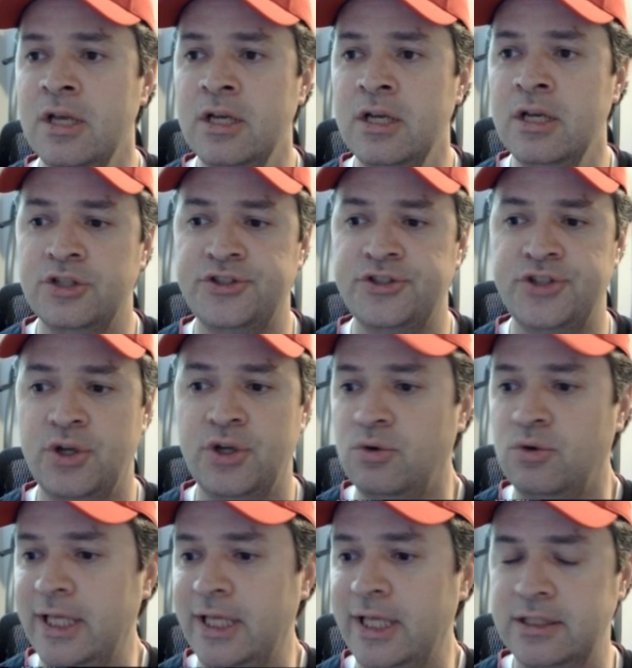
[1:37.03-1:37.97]

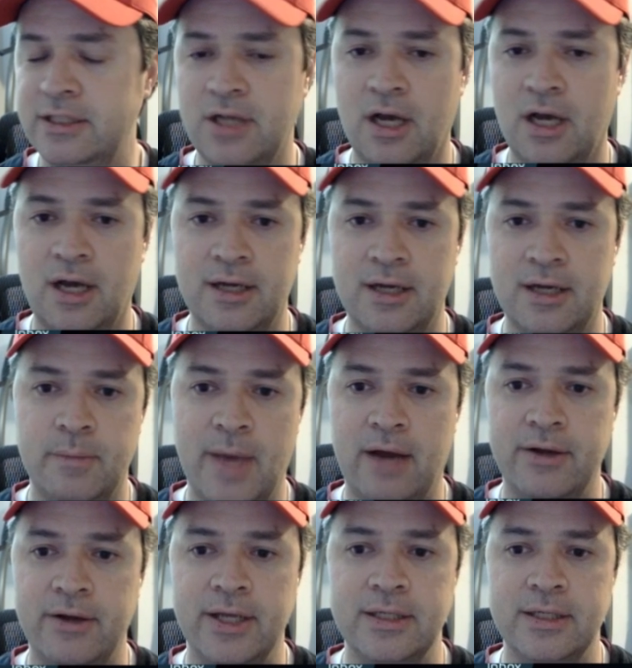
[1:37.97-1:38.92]
So let's talk
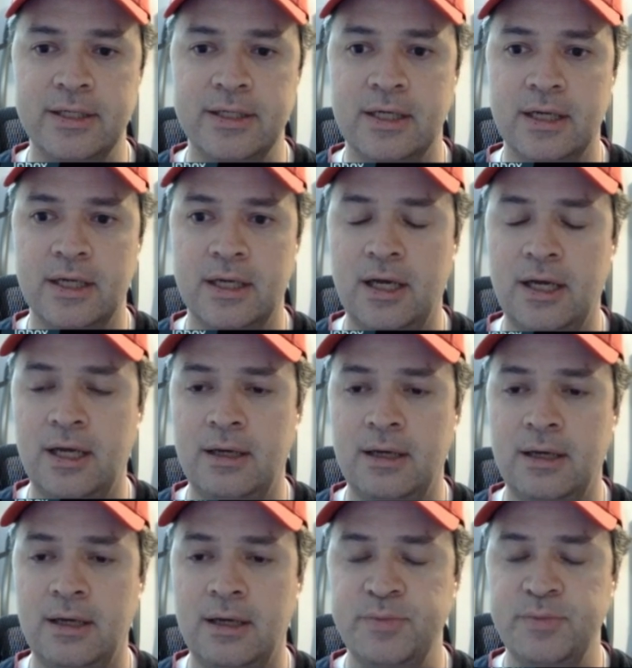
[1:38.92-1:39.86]
about it.
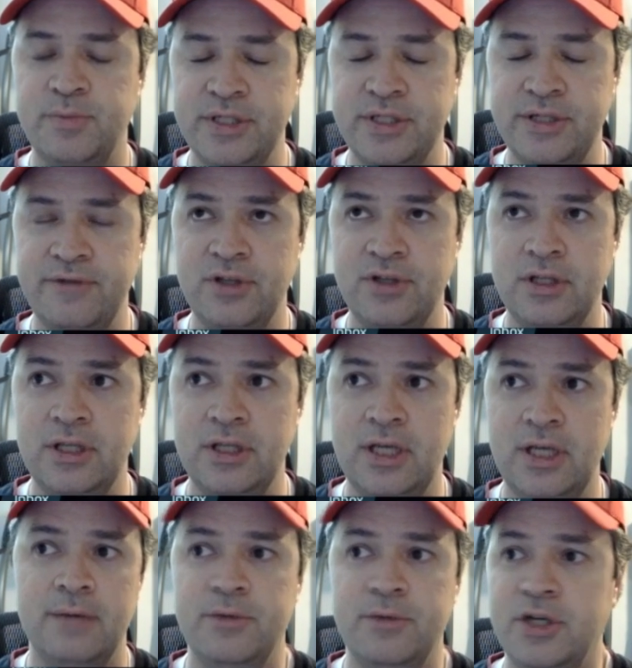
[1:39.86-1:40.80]

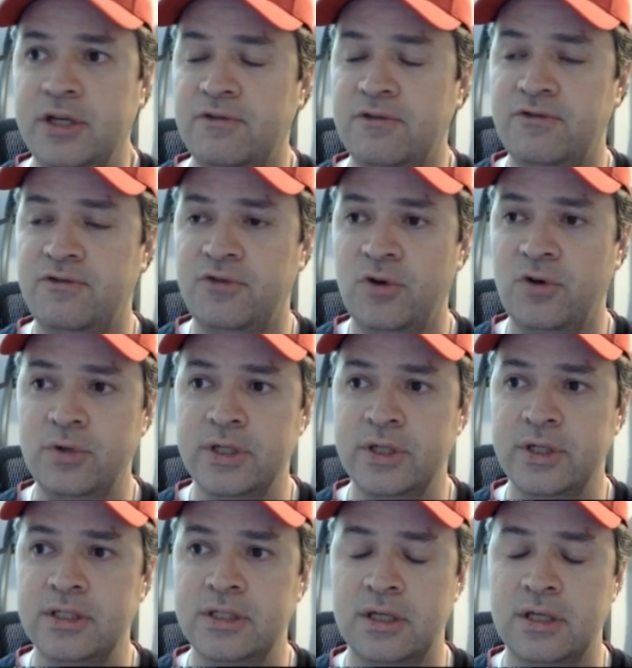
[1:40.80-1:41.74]
Specifically, I'm going to
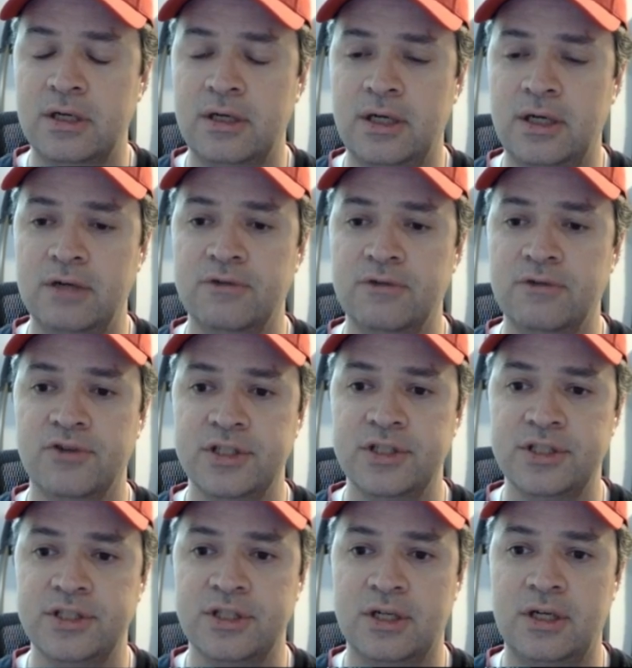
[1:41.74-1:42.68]
focus
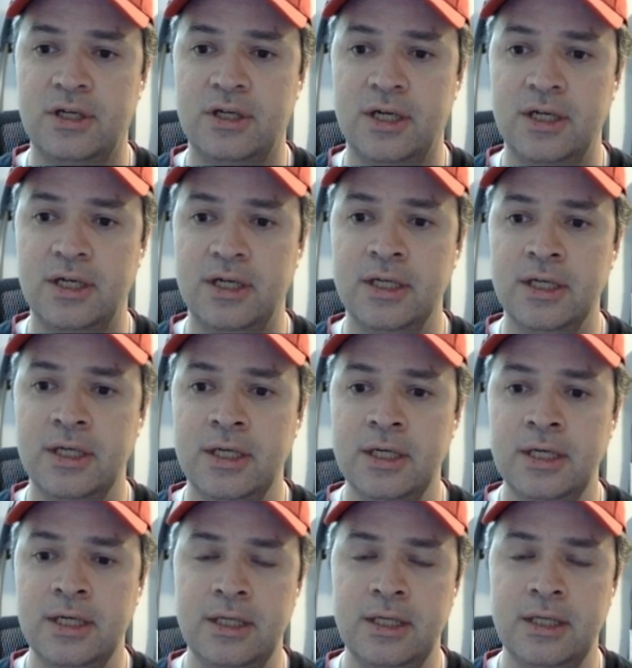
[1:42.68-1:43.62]
first on
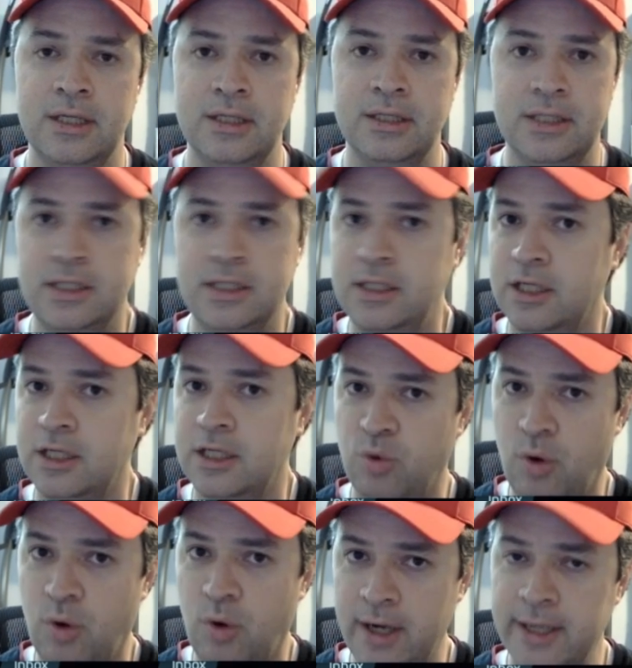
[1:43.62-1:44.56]
the Xindi
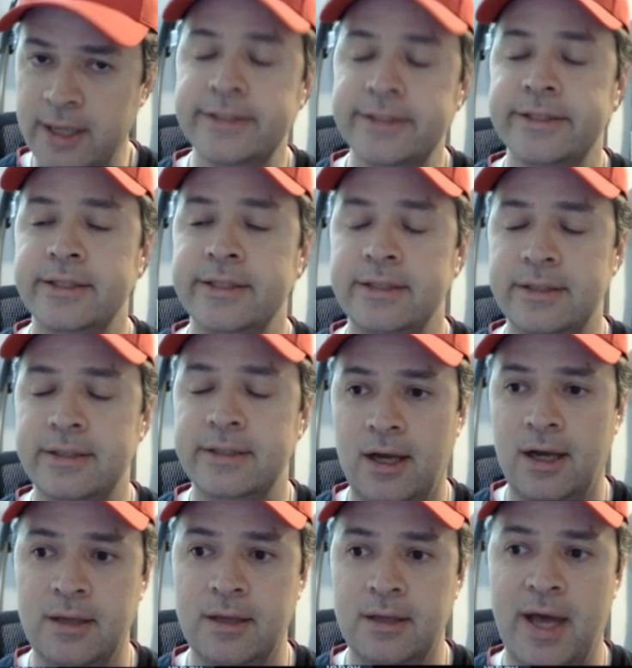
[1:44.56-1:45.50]
Aquatics,
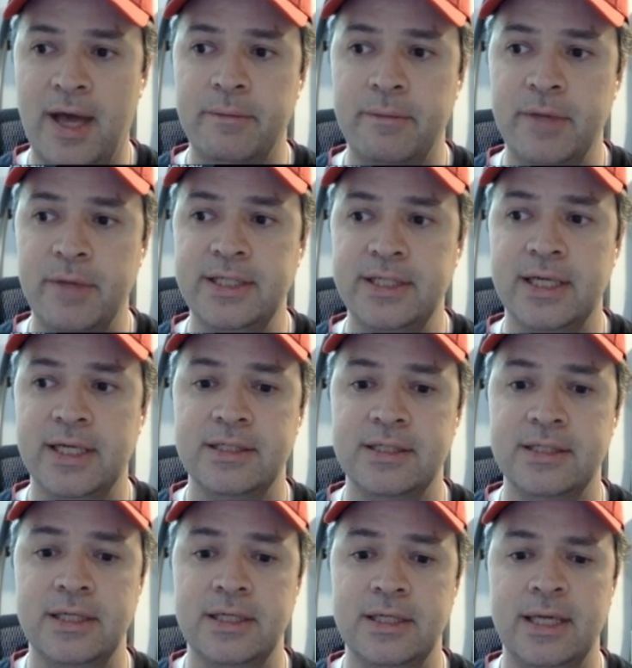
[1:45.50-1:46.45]
talk about my
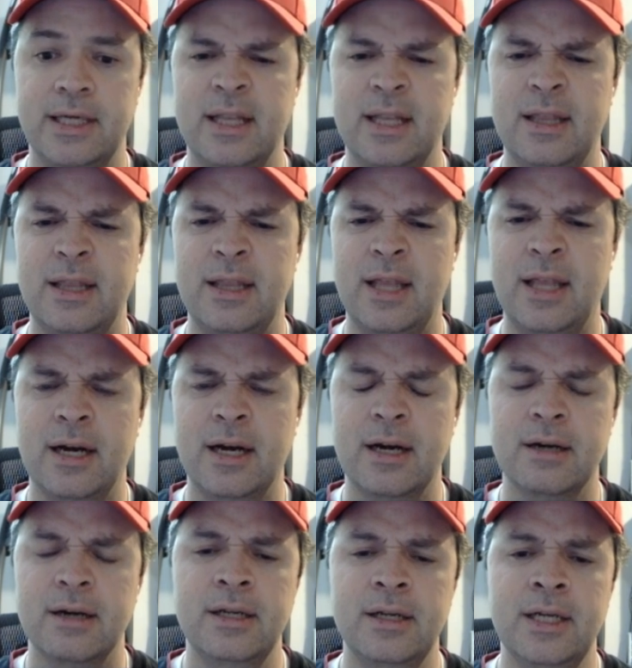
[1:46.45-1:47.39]
testing I did
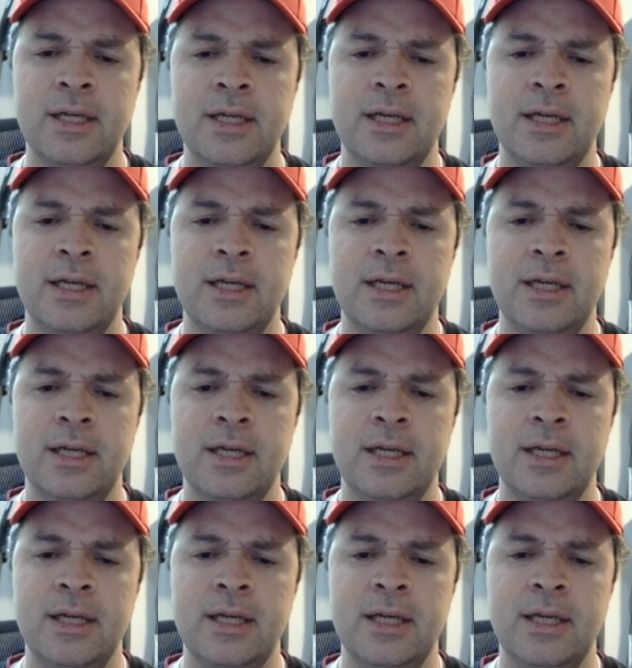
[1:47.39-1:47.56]
there.